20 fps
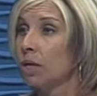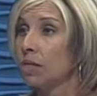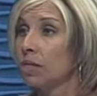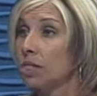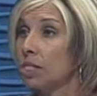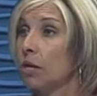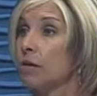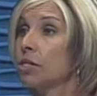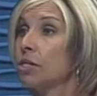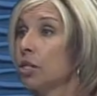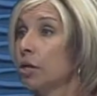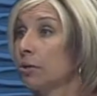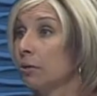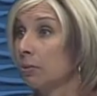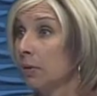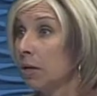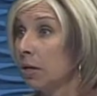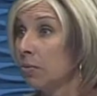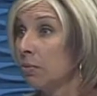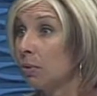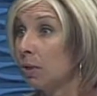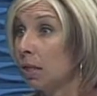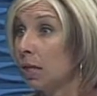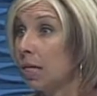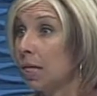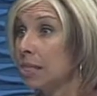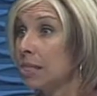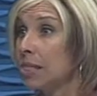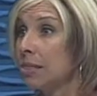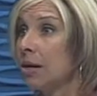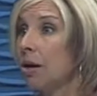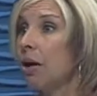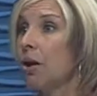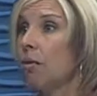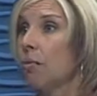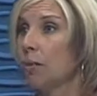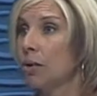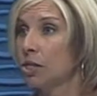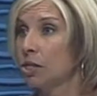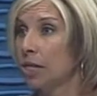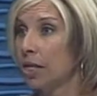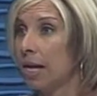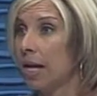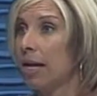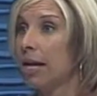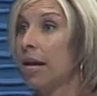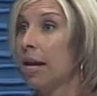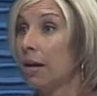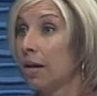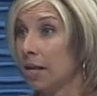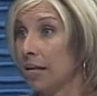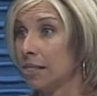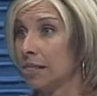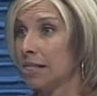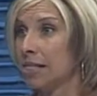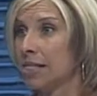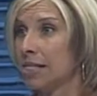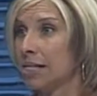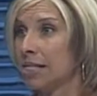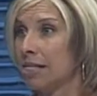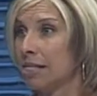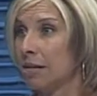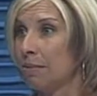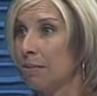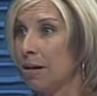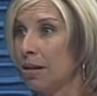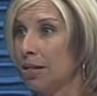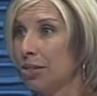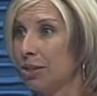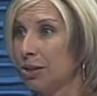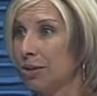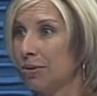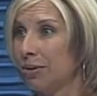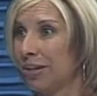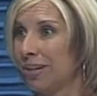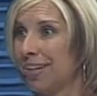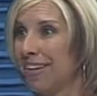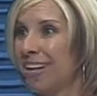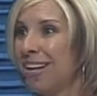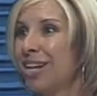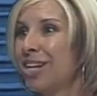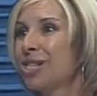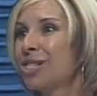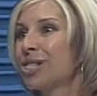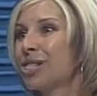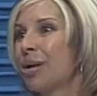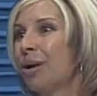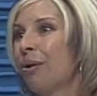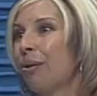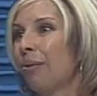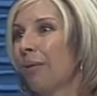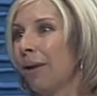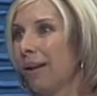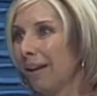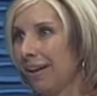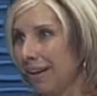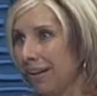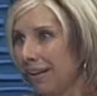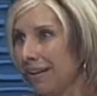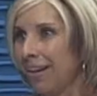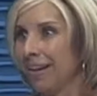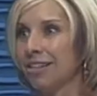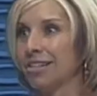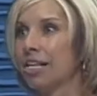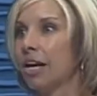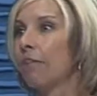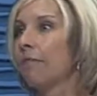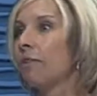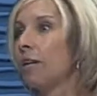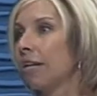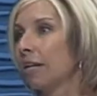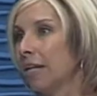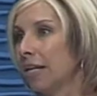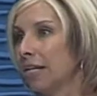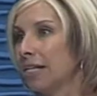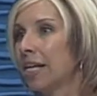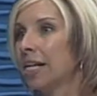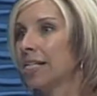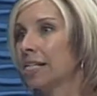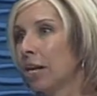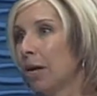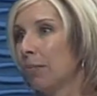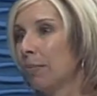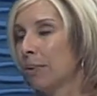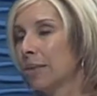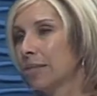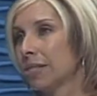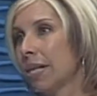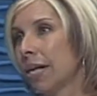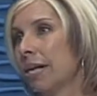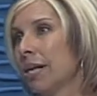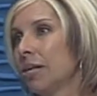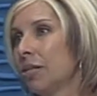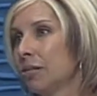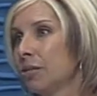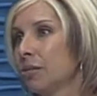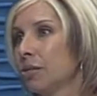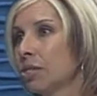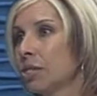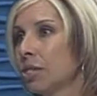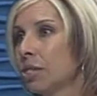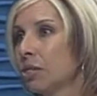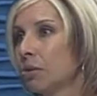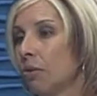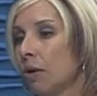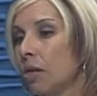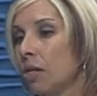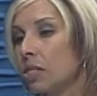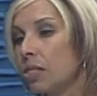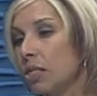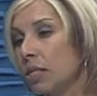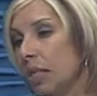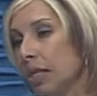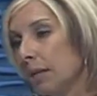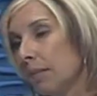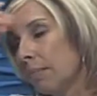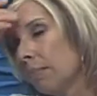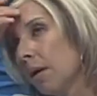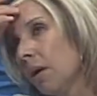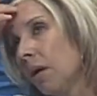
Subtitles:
serotonin release, which then gets us into the melatonin. So it definitely does help us get induced into our sleep.